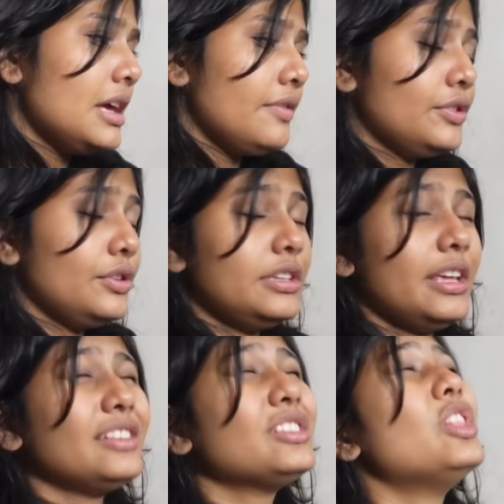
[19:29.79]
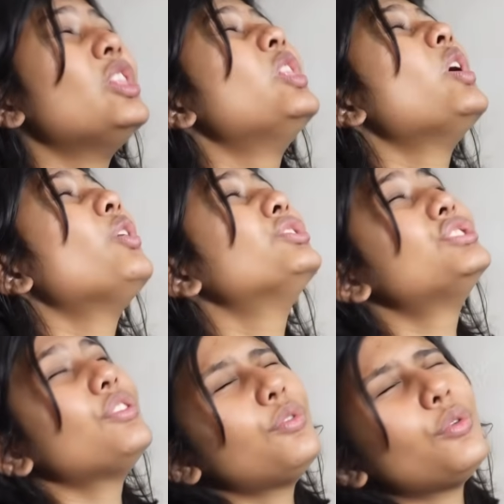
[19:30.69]
even though it takes loads
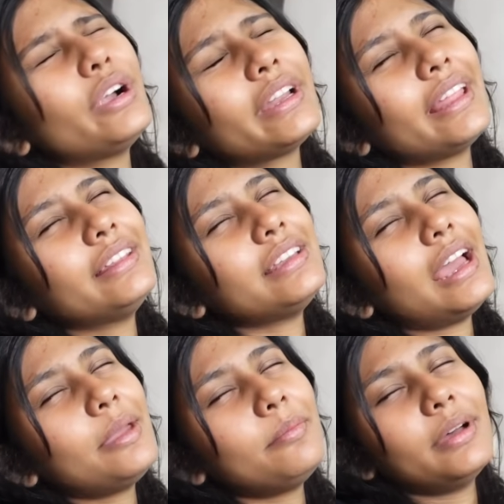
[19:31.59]
of work and time,